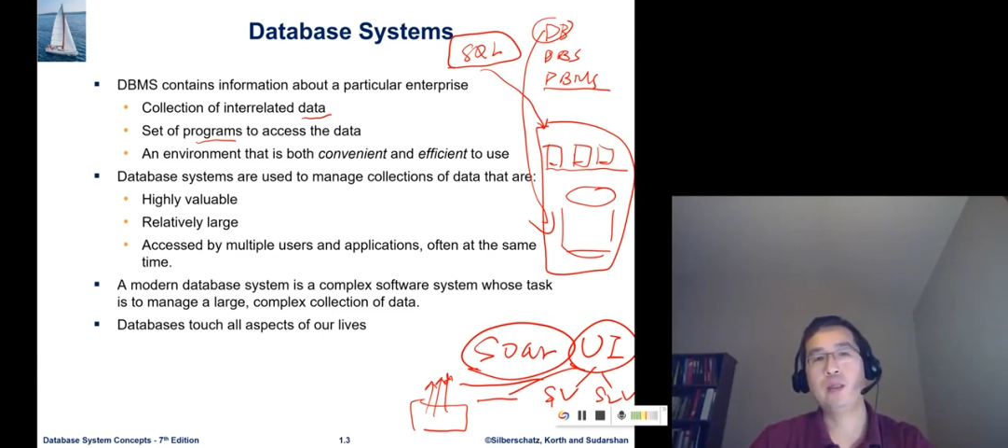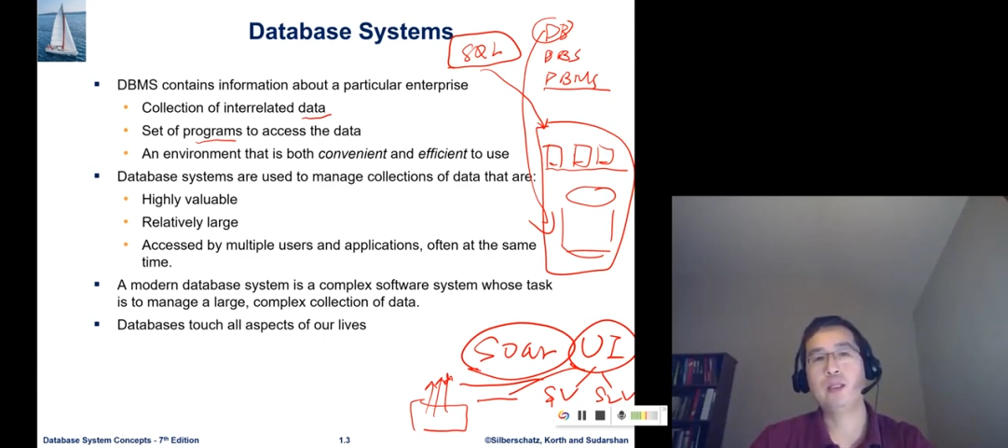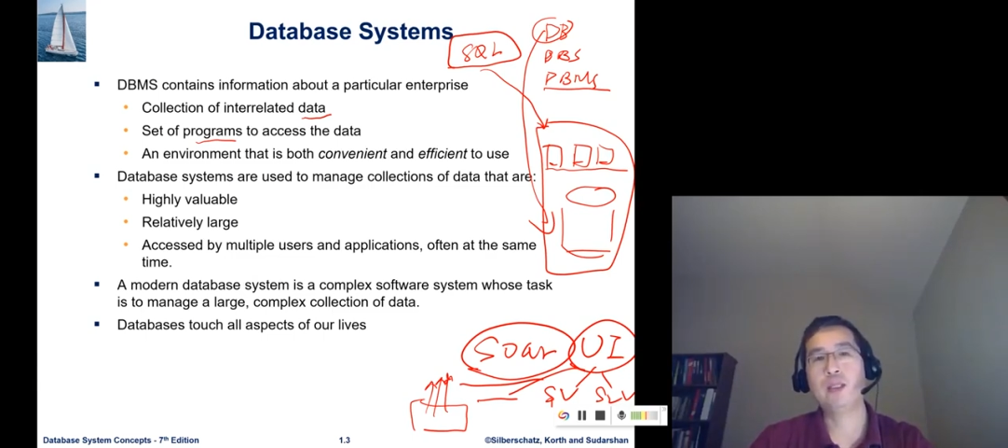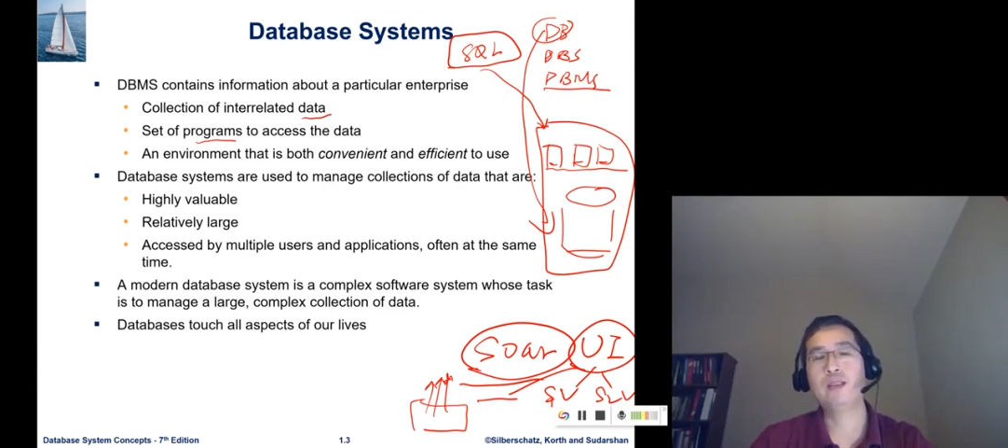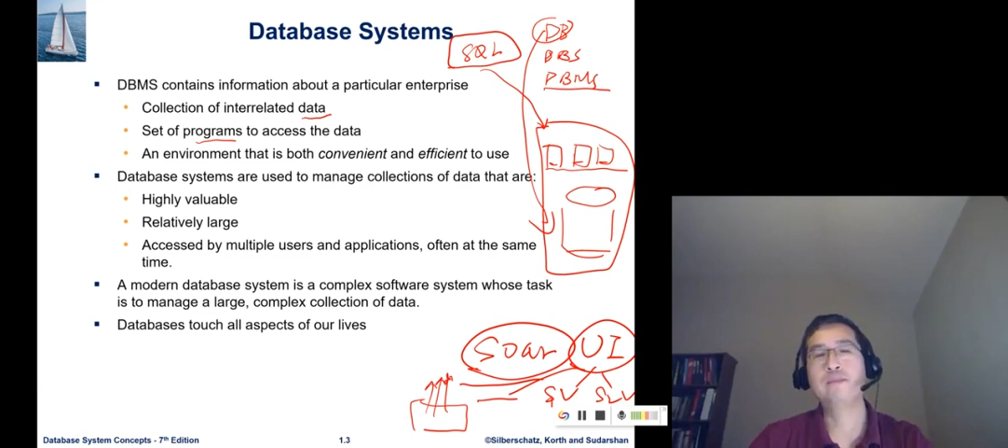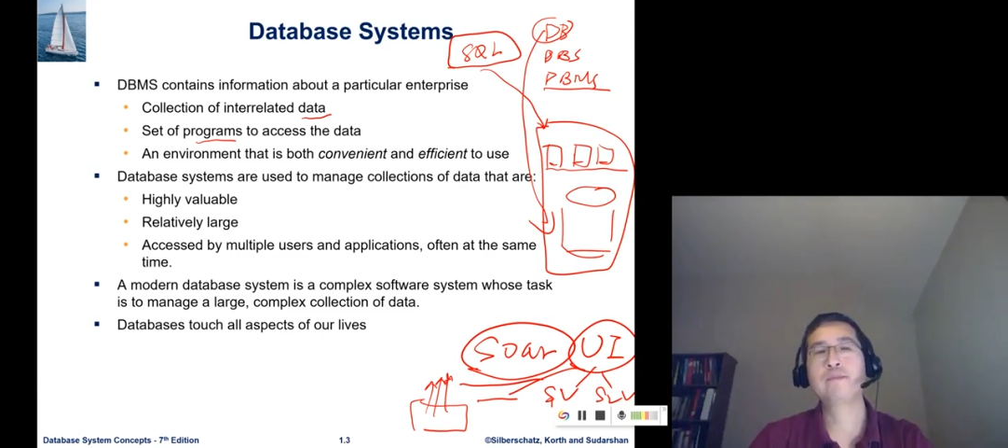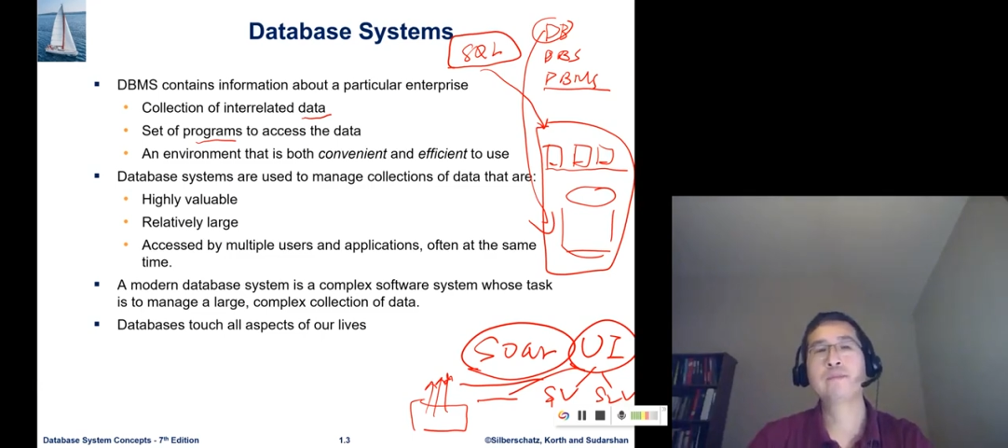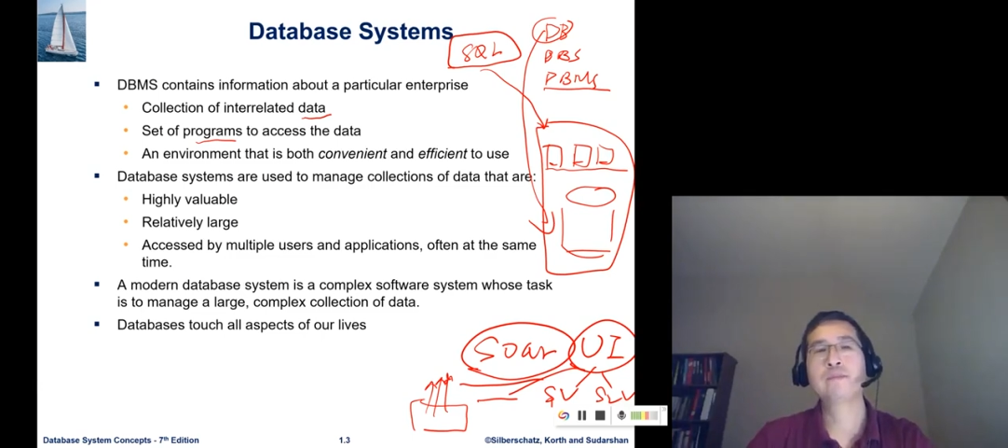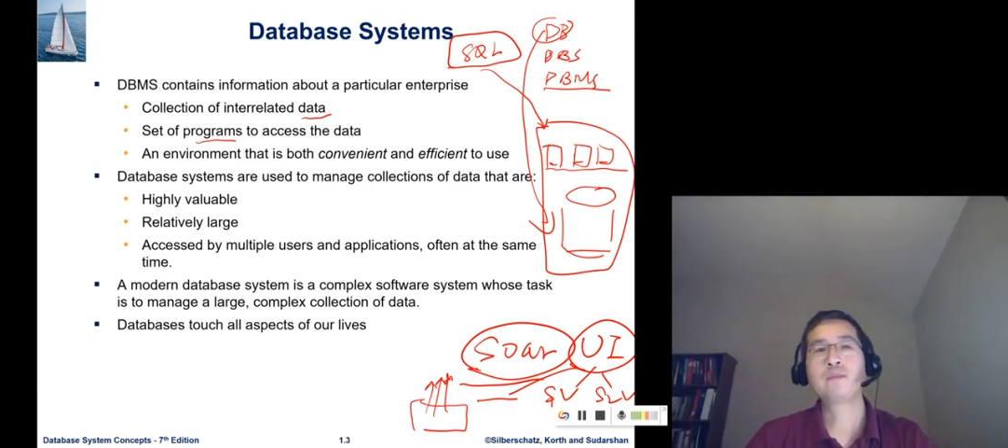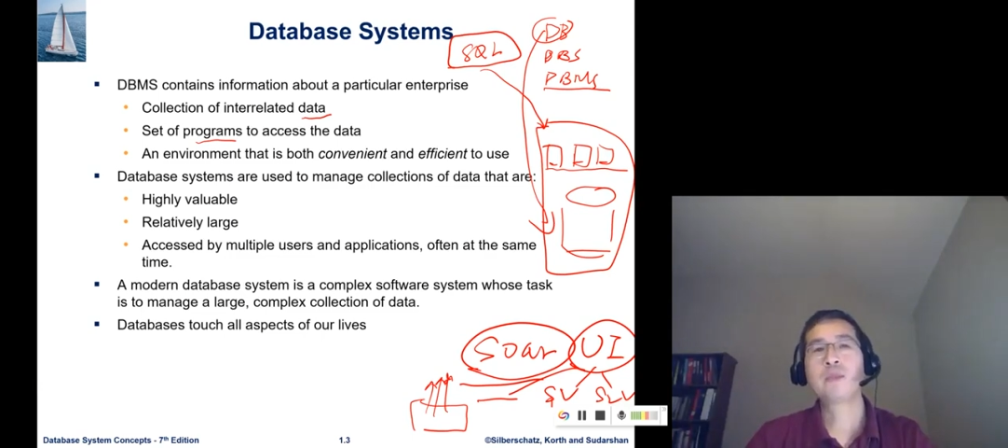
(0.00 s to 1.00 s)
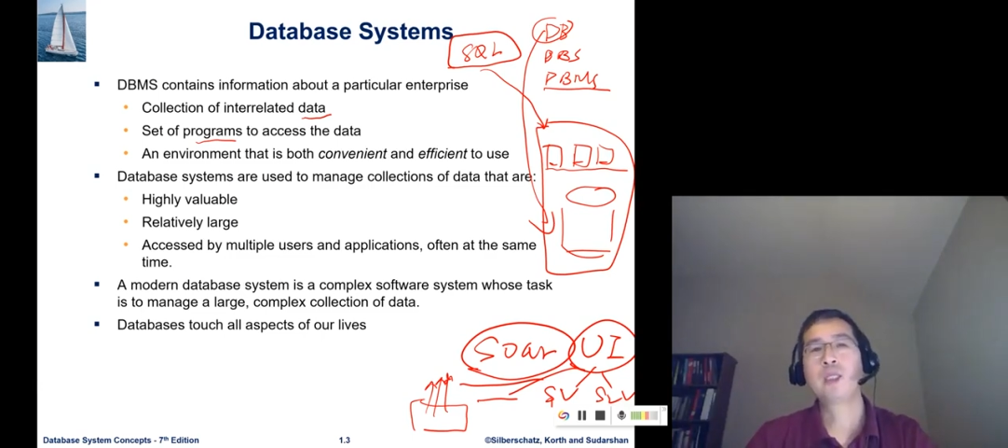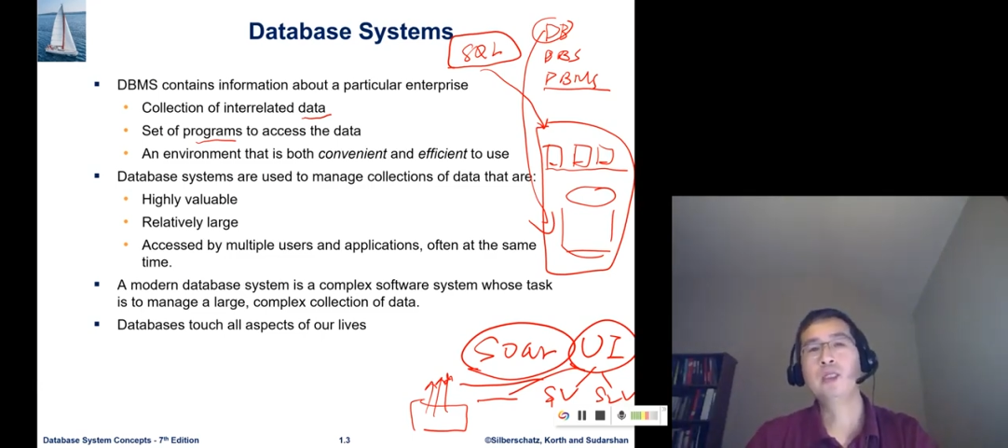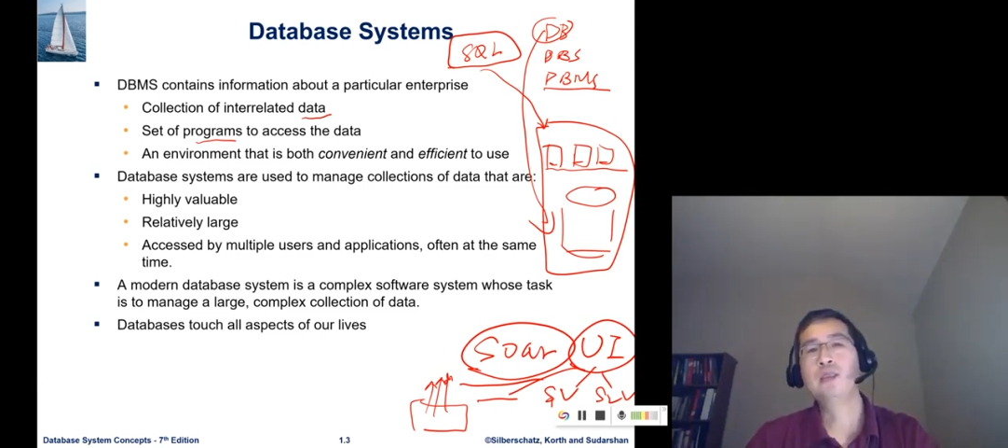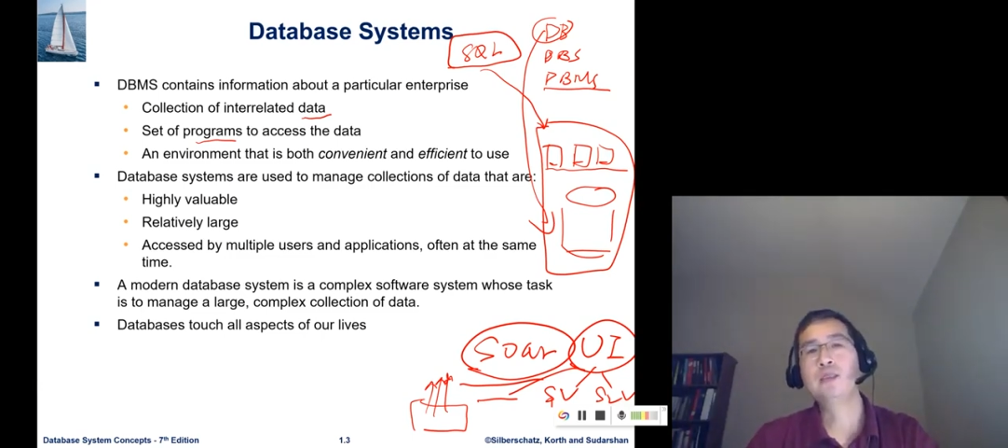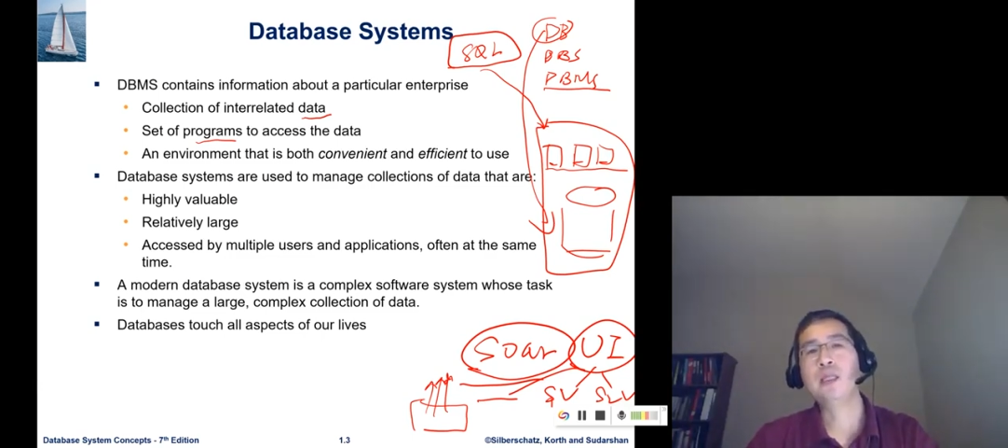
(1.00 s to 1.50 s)
specific
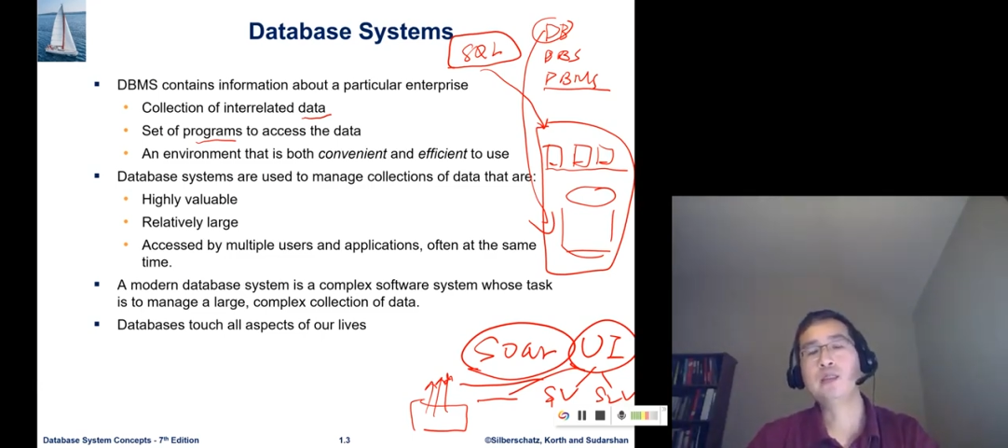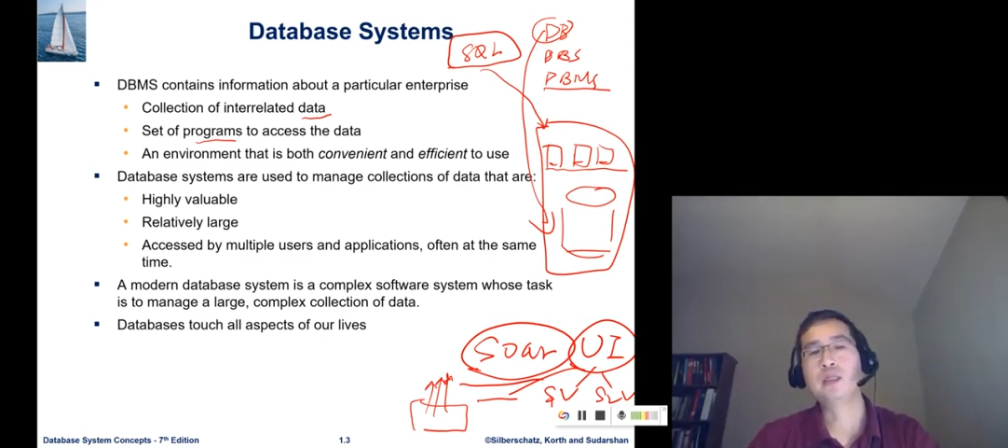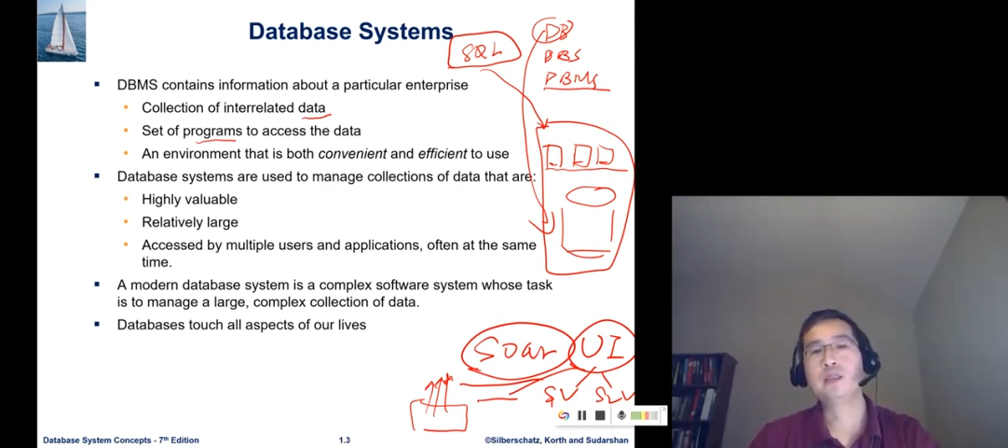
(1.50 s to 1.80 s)
software.